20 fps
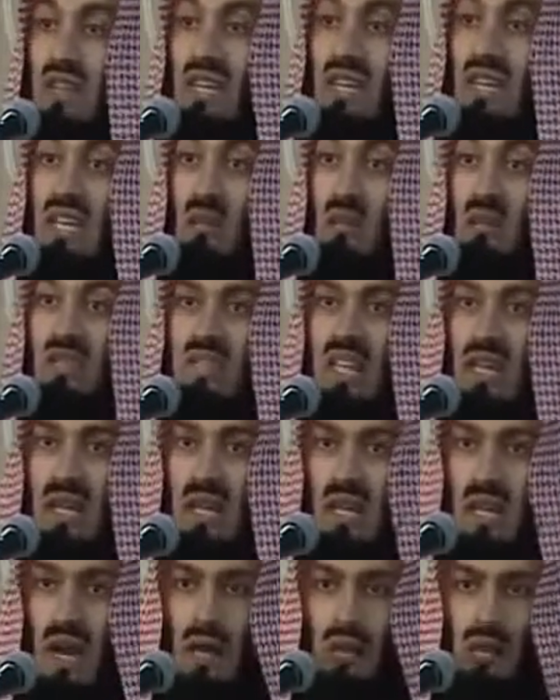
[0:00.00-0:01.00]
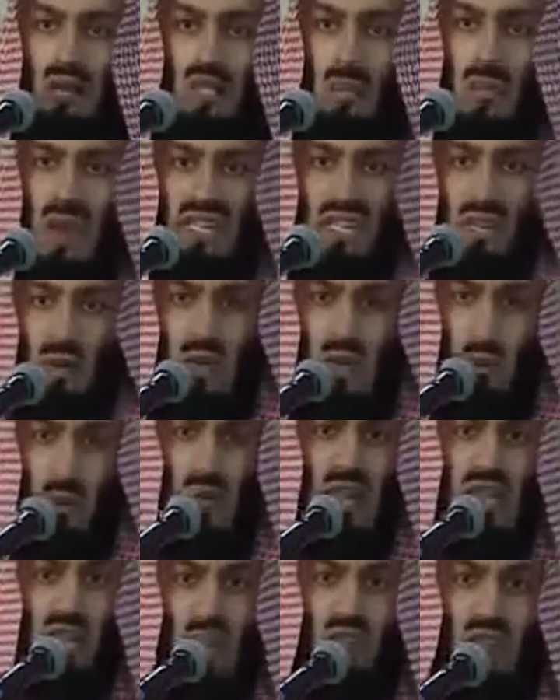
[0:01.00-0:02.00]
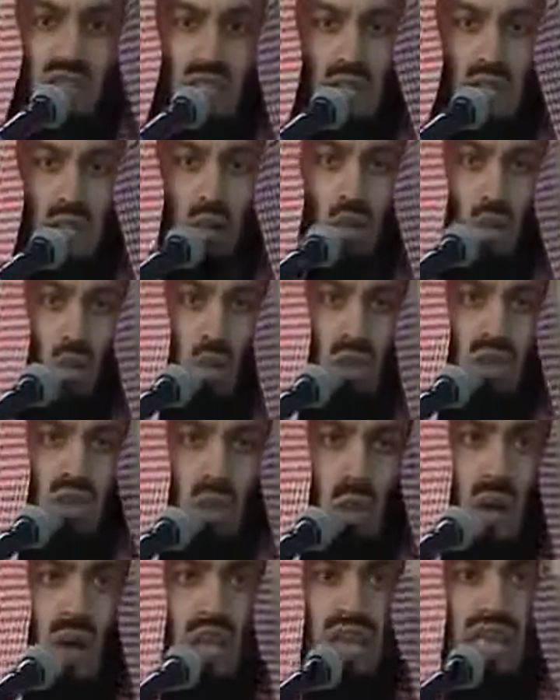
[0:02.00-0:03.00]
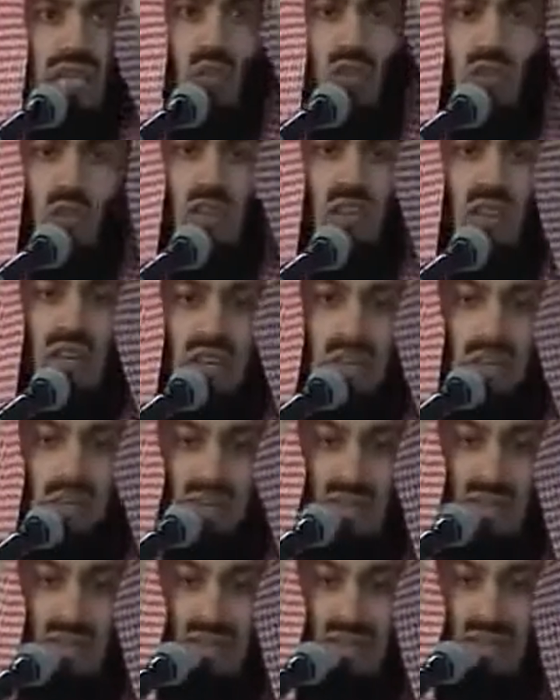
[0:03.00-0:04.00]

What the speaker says: Then he would say, are you debating with a police officer? Who do you think you are? Get off your vehicle.